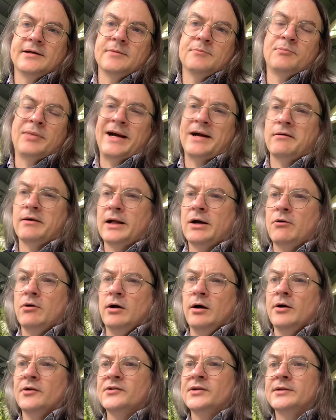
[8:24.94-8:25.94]
parallel
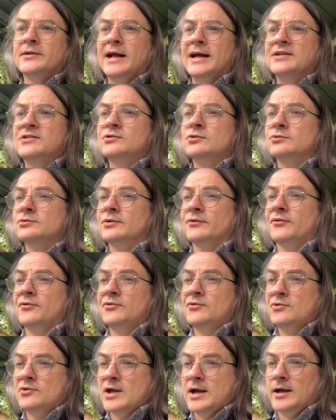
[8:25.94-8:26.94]
earths and that sort of
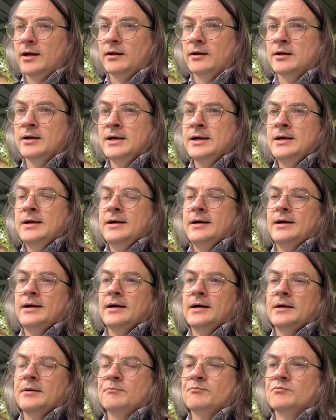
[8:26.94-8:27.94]
thing.
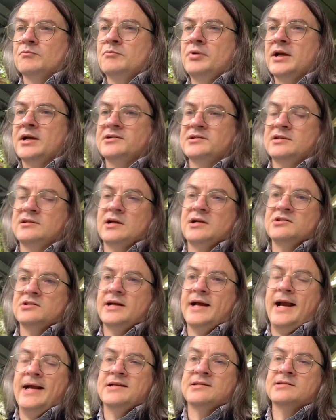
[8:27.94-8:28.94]
Because
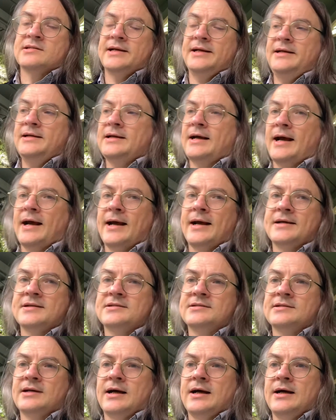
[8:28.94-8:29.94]
essentially it's seen
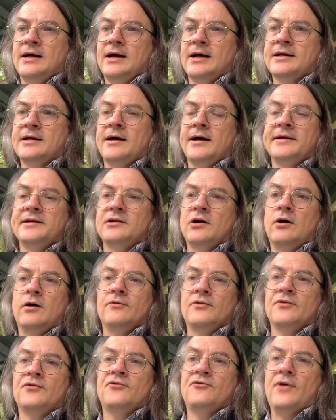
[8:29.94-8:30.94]
as a kind of
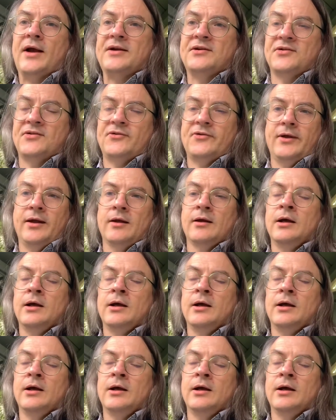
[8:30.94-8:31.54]
fantasy,